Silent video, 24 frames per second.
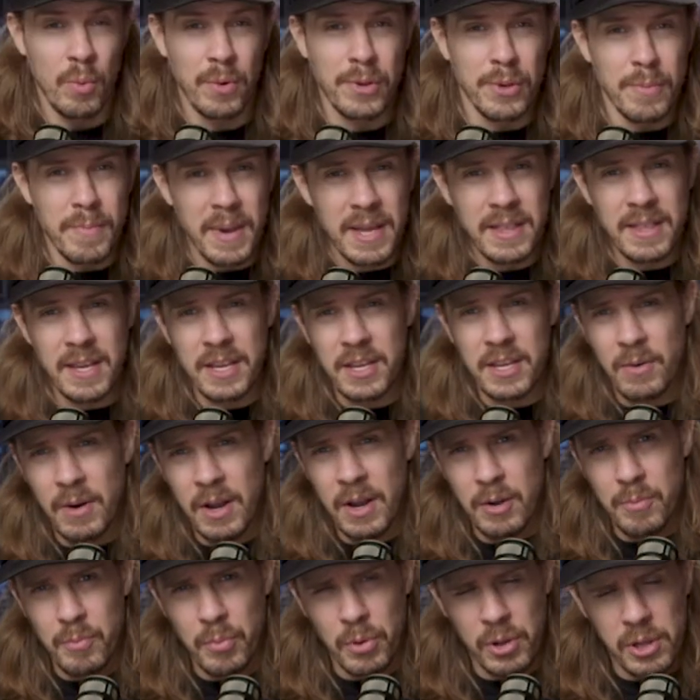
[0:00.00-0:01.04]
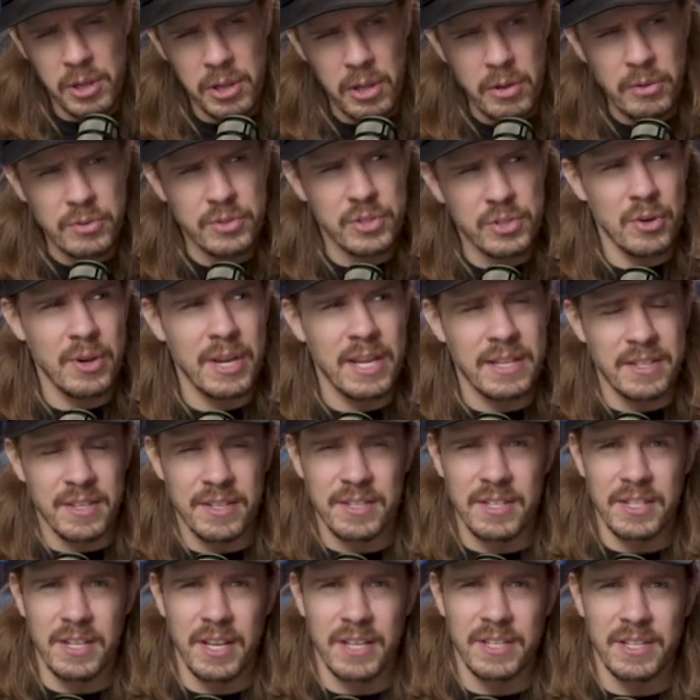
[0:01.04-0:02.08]
you make that your album closer, it does
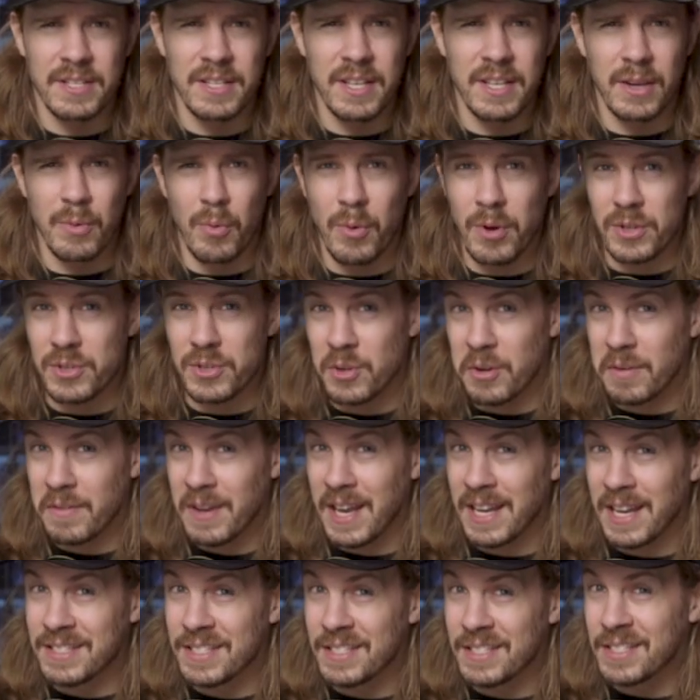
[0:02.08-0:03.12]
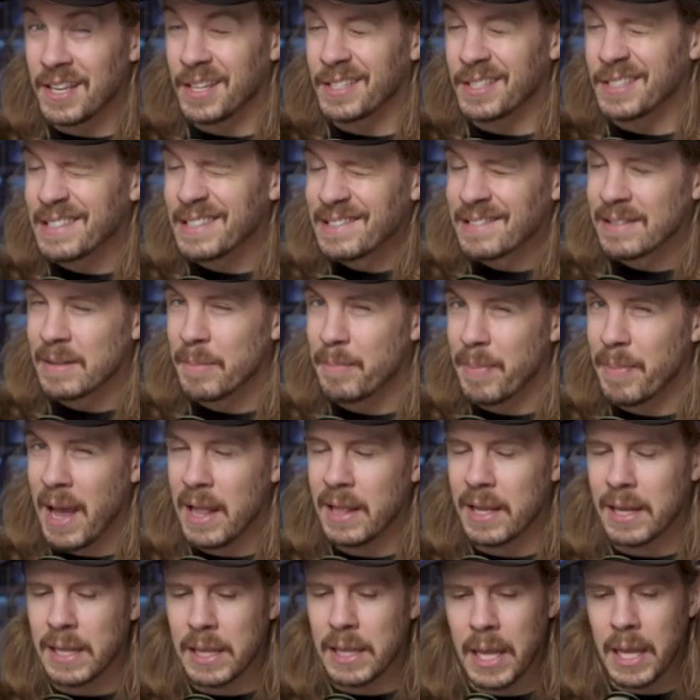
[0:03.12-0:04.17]
a nice thing where it sort of acts as a
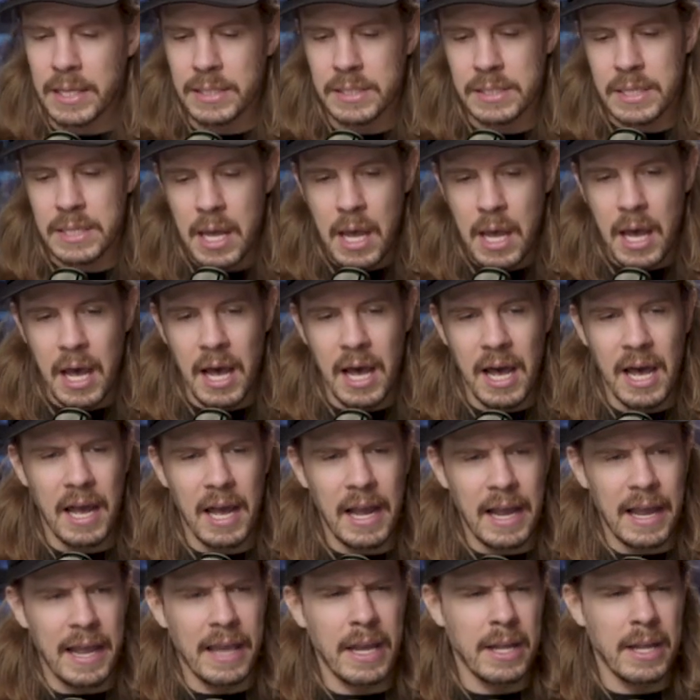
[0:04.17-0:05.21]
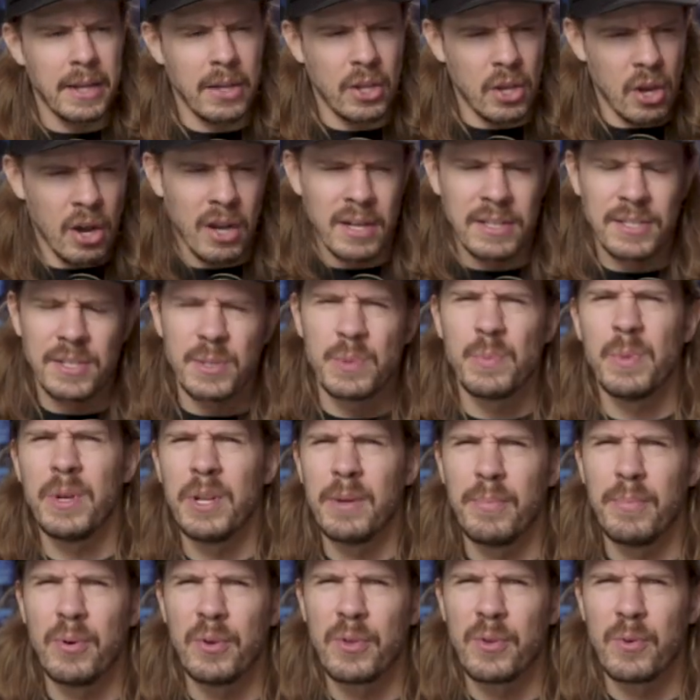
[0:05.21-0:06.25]
palate cleanse and causes me to
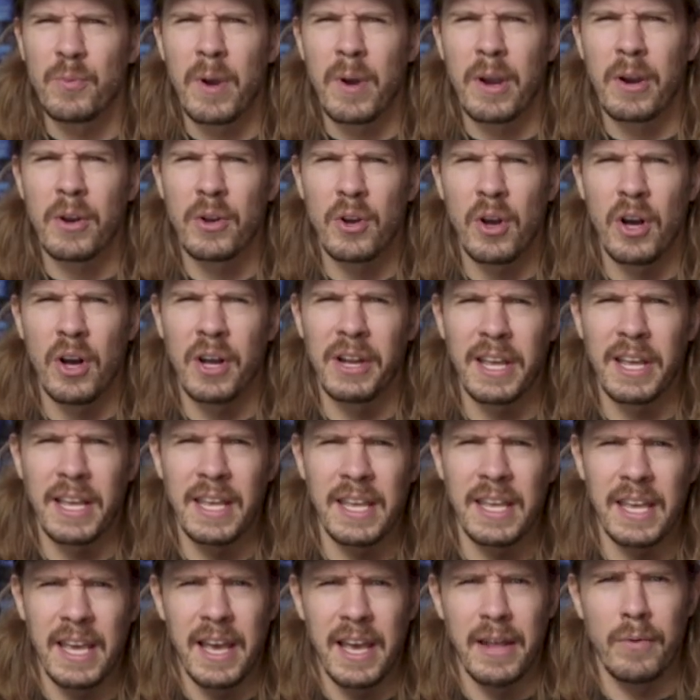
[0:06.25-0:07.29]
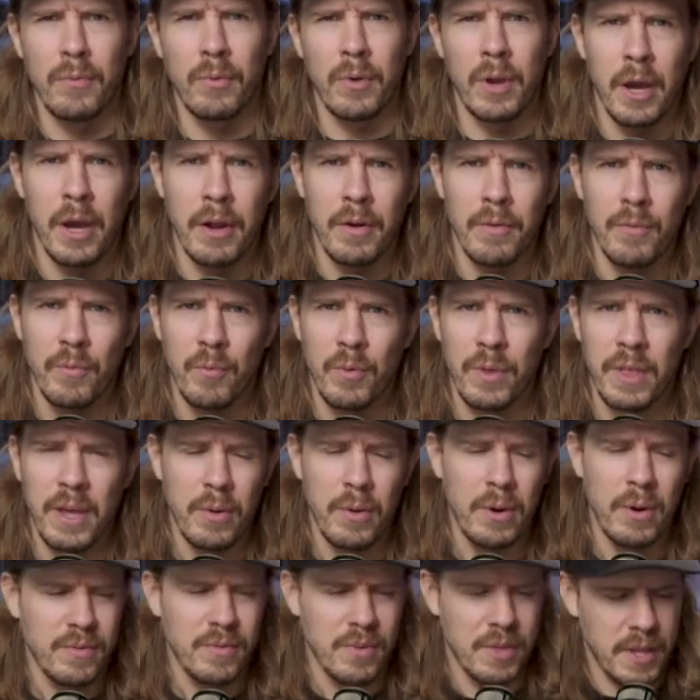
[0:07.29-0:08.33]
put the record on again, kind of
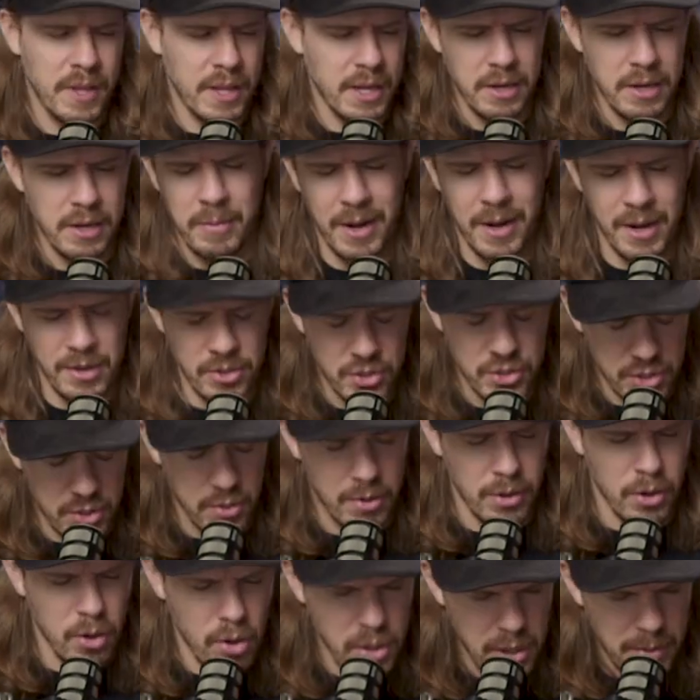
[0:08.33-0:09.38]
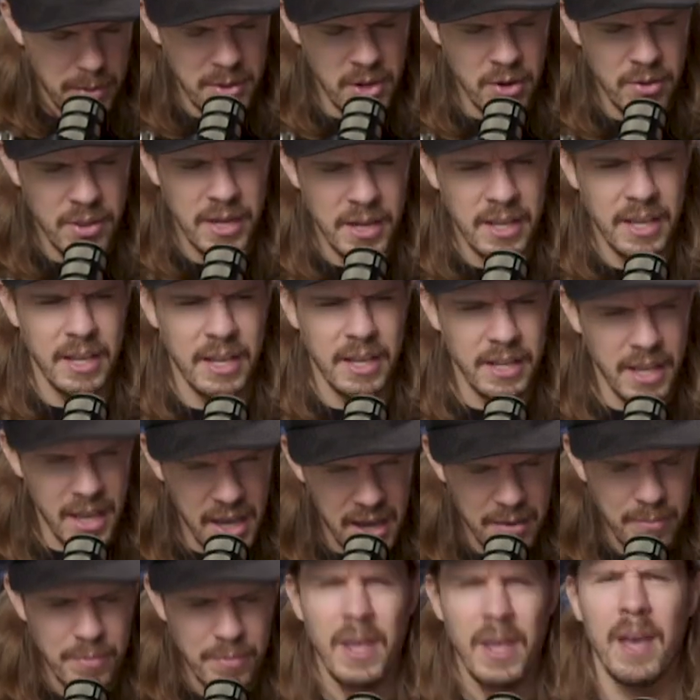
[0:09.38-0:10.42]
without even thinking about it, just going, oh, let me hear that again. Yeah.
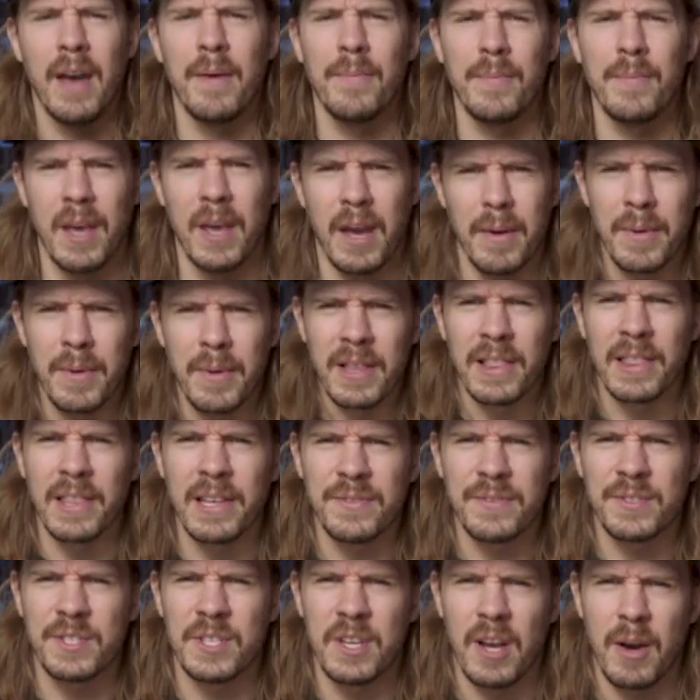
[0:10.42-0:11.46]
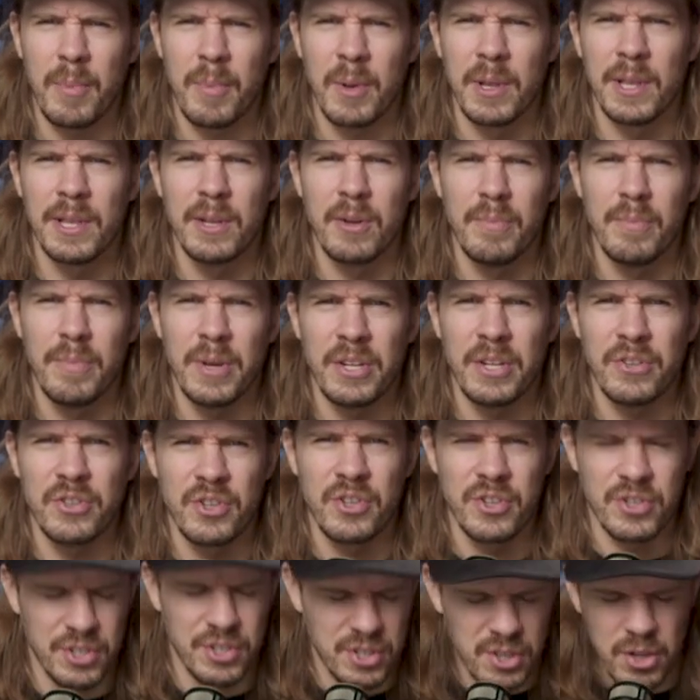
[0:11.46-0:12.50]
It lifts you up a little bit
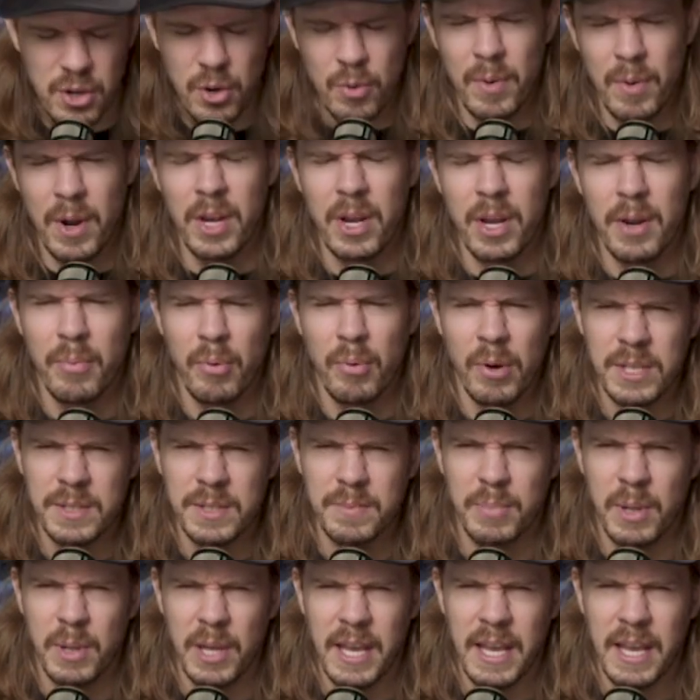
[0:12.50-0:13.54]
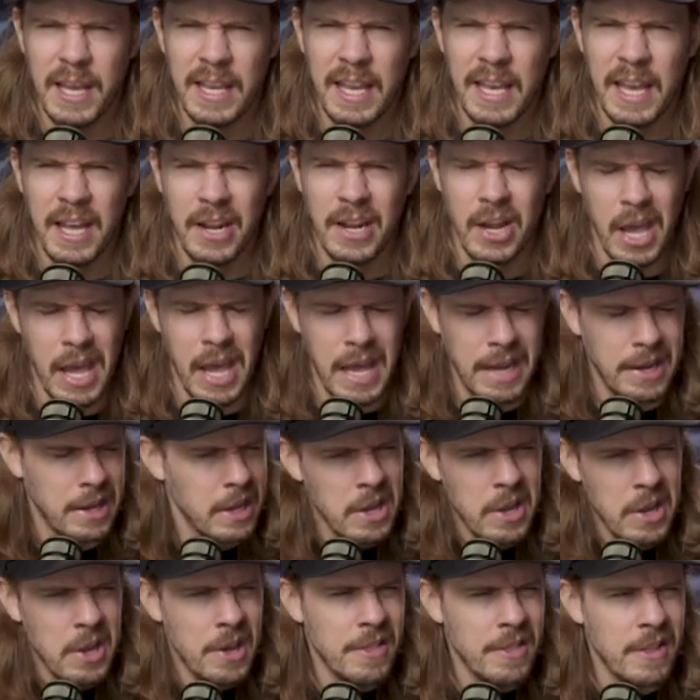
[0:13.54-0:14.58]
just so you're ready to press play again. And
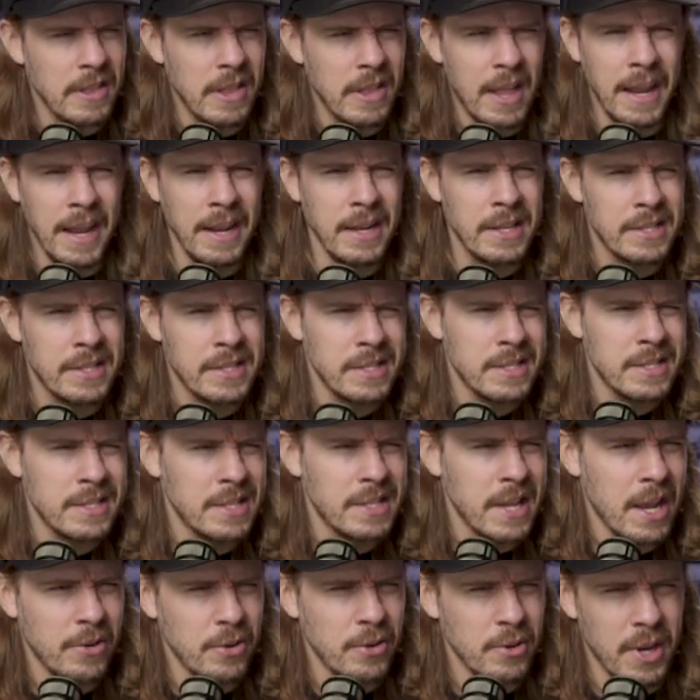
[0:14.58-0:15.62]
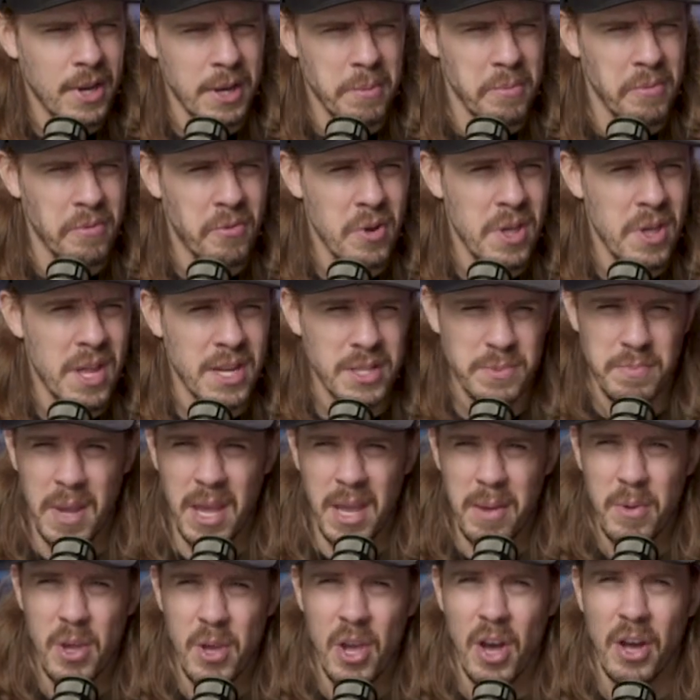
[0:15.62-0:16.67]
the lightest sound you're getting before that is
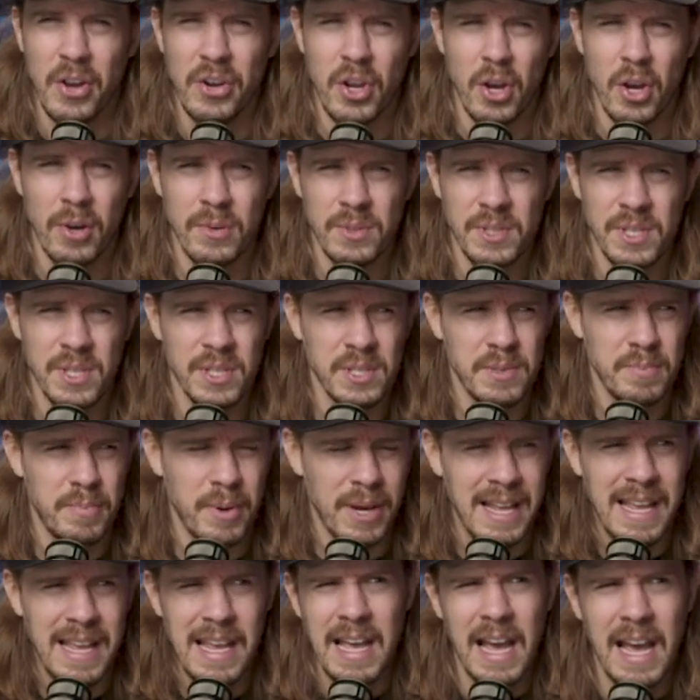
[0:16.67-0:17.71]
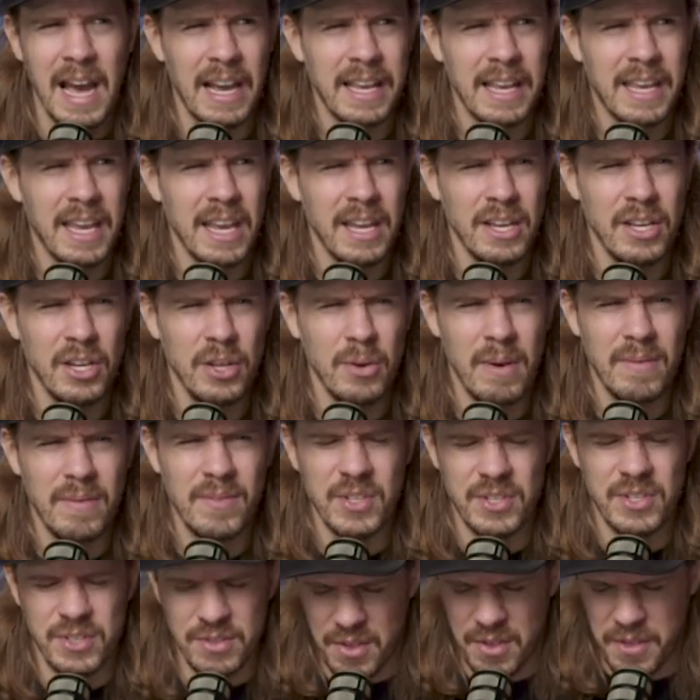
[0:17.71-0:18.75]
maybe on Gnosis, but again, you have
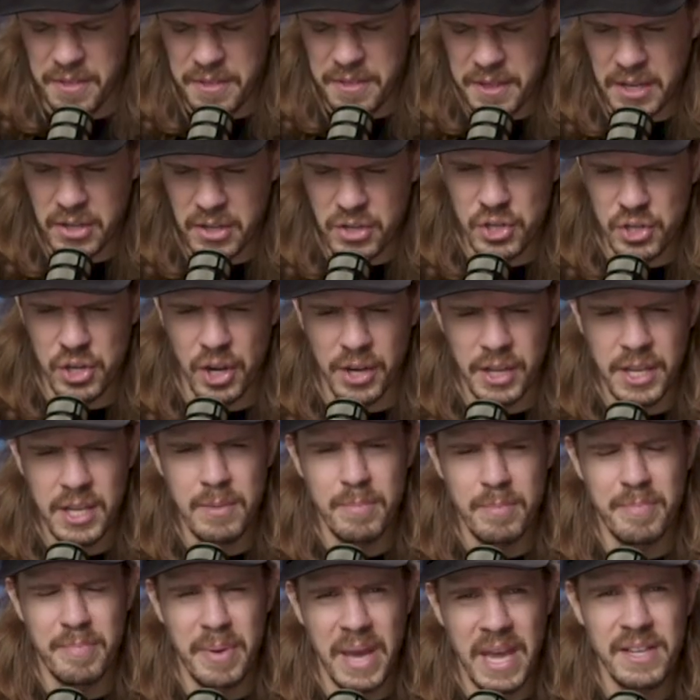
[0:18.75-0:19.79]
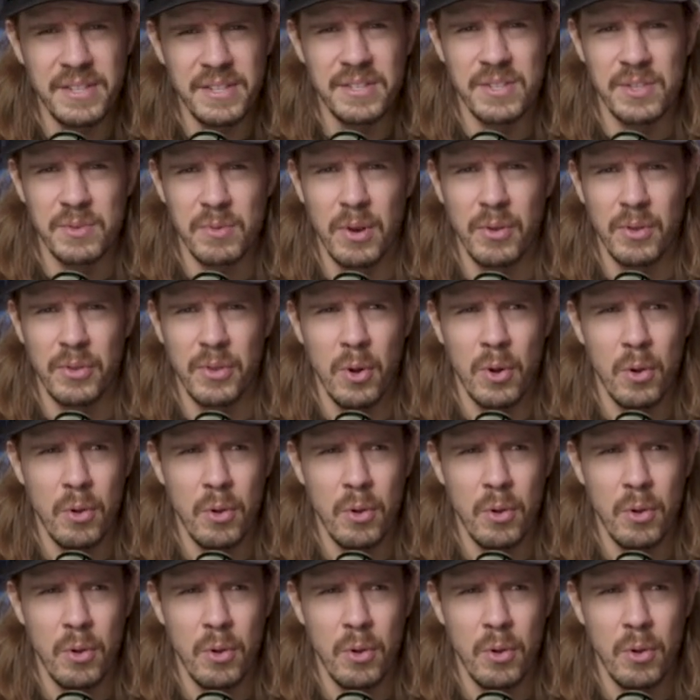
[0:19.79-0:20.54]
this thick, chunky bass throughout the whole